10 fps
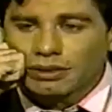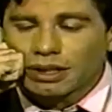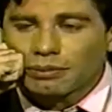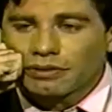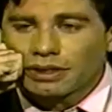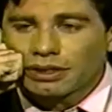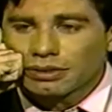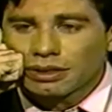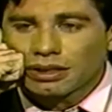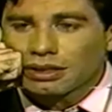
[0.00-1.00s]
couple of
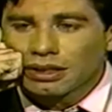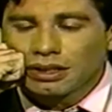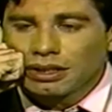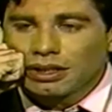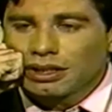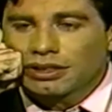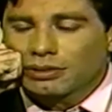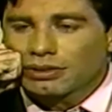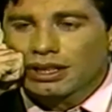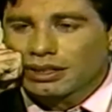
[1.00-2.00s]
years where it just
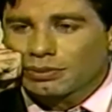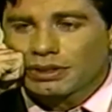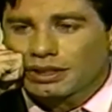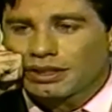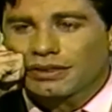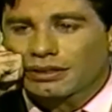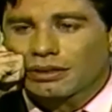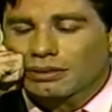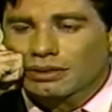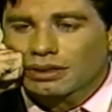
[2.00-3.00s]
was not specific
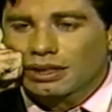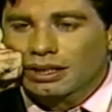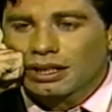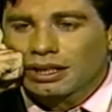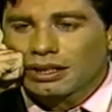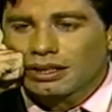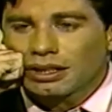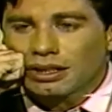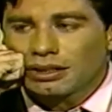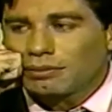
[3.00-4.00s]
what was going on,
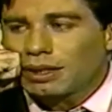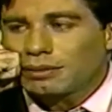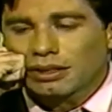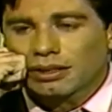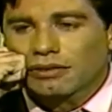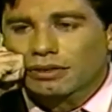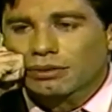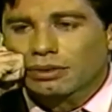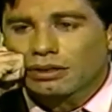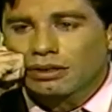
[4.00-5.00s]
and it made me
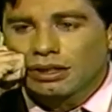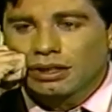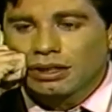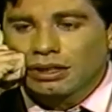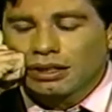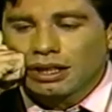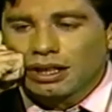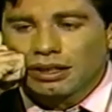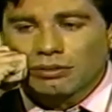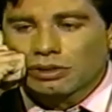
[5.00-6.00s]
uncomfortable,
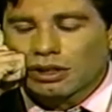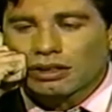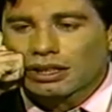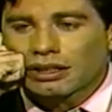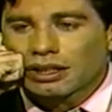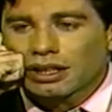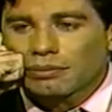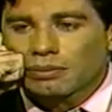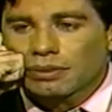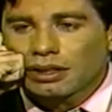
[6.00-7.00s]
and it was all cleared
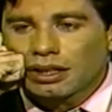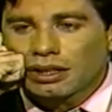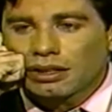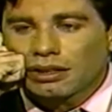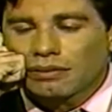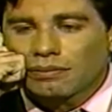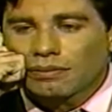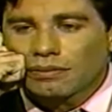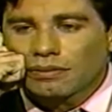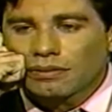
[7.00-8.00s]
up. And
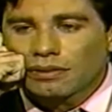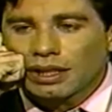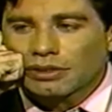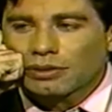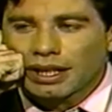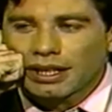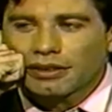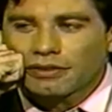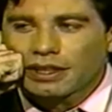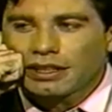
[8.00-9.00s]
that's when I had
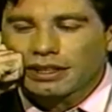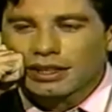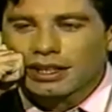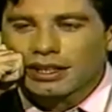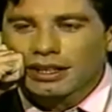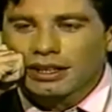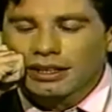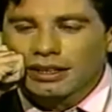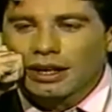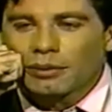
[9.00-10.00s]
the feeling that
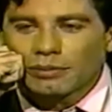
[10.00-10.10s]
Hubbard